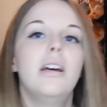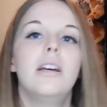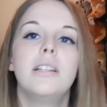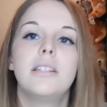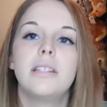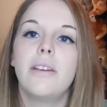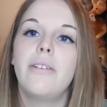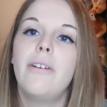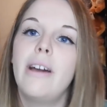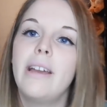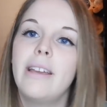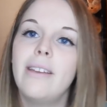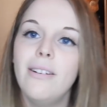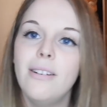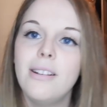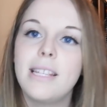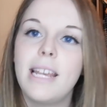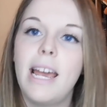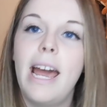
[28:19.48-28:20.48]
So I
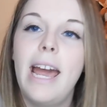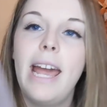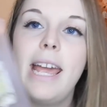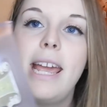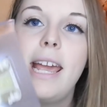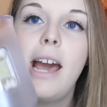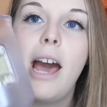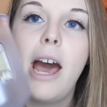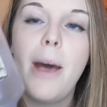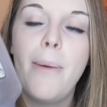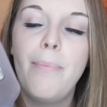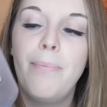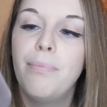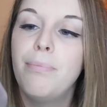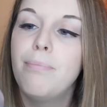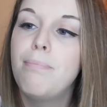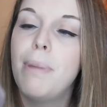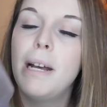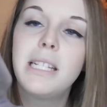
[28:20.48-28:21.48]
got a
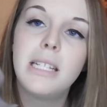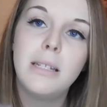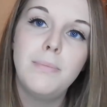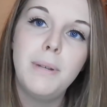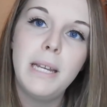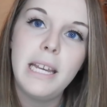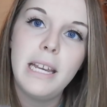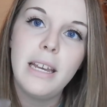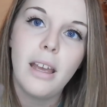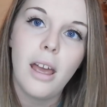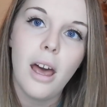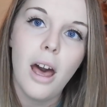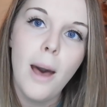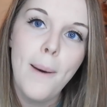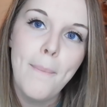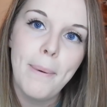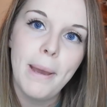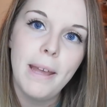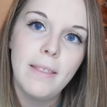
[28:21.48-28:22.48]
Butterbeer
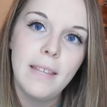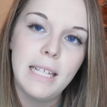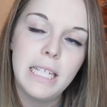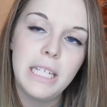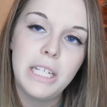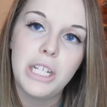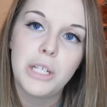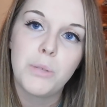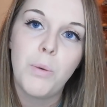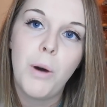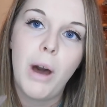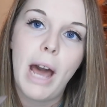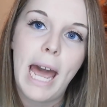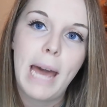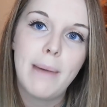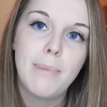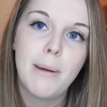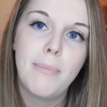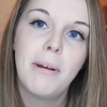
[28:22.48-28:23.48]
Cup, and this is just what I
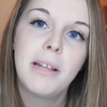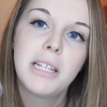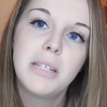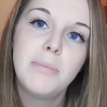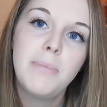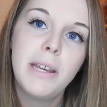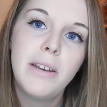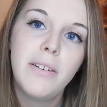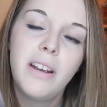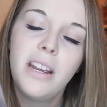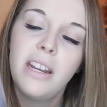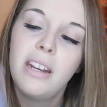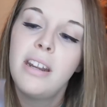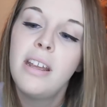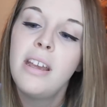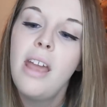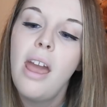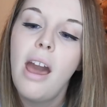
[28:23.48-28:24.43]
had my butterbeer in.